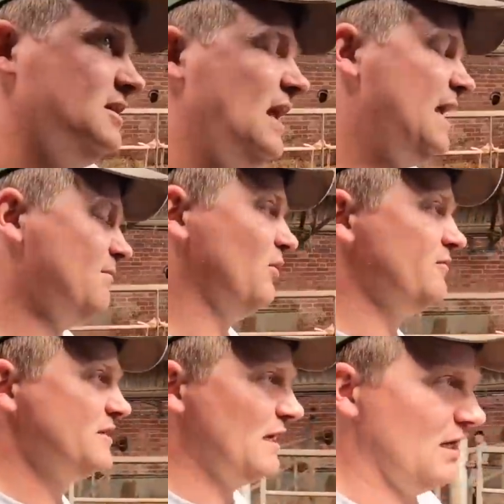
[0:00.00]
eight
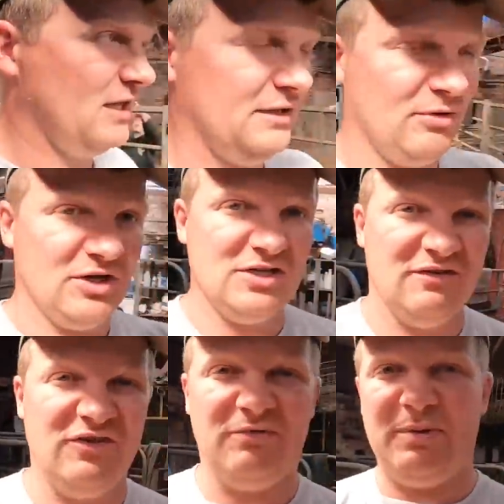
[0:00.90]
months technically because
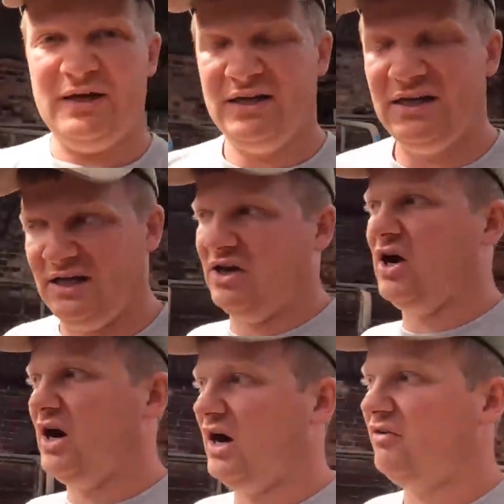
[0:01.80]
if they're PD'd in
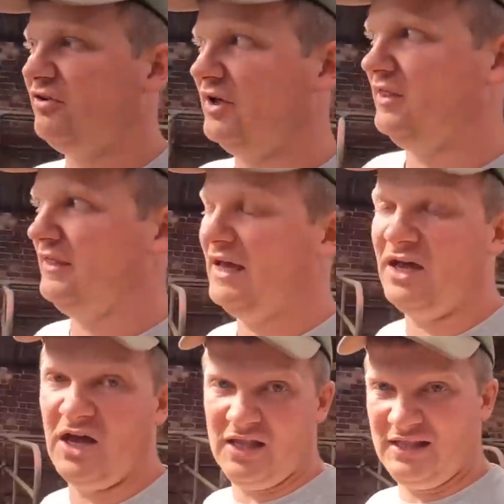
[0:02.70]
calf,
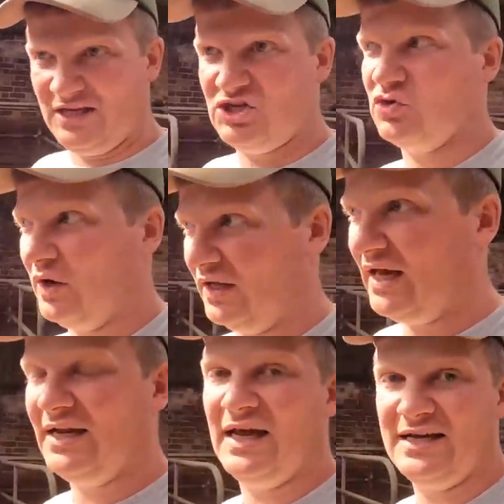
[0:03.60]
they're at least
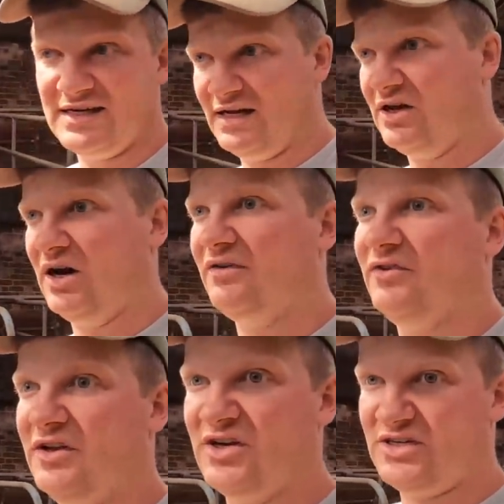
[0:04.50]
28 days in calf,
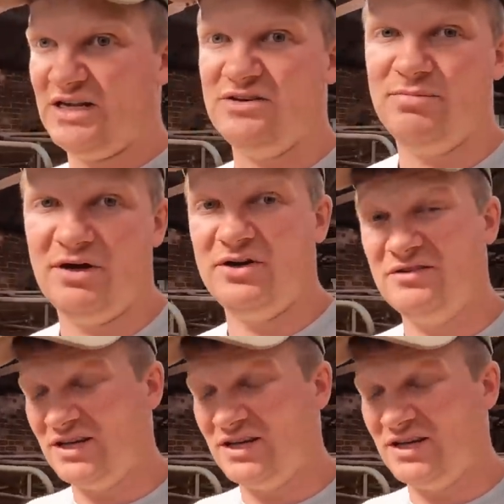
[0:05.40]
and the gestation period of a